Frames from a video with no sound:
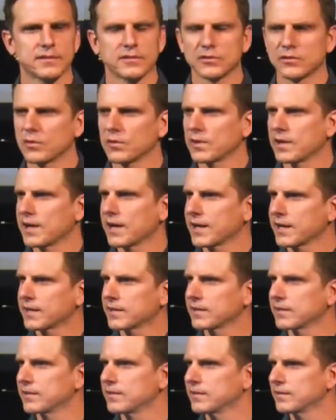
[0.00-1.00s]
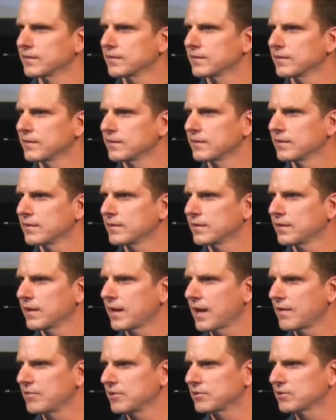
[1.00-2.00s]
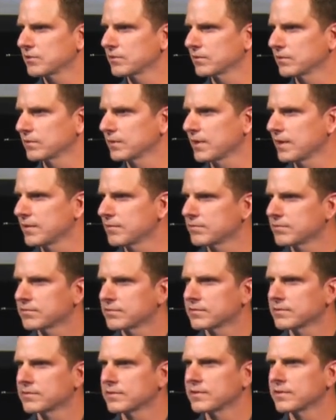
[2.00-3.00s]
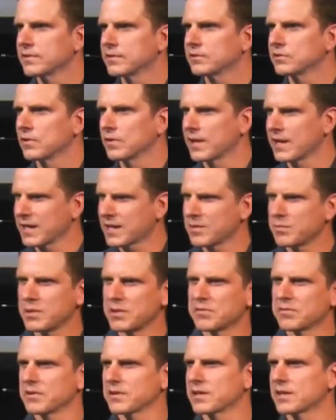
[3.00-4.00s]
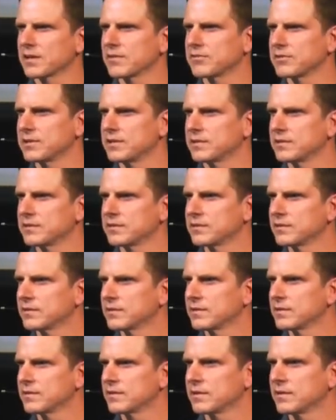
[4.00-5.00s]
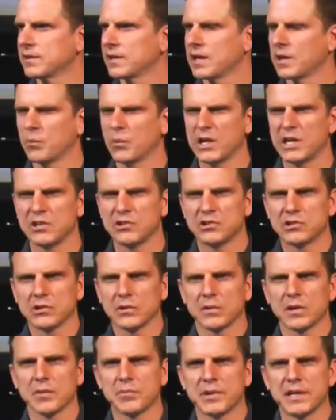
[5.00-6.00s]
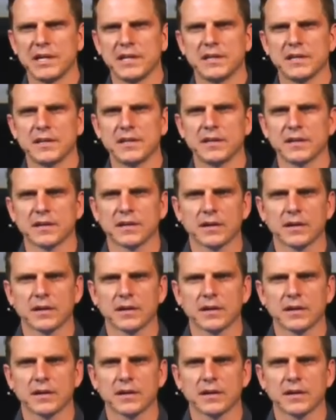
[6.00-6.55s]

so that I could have eternal life, so that I could be forgiven. And when he showed up, he didn't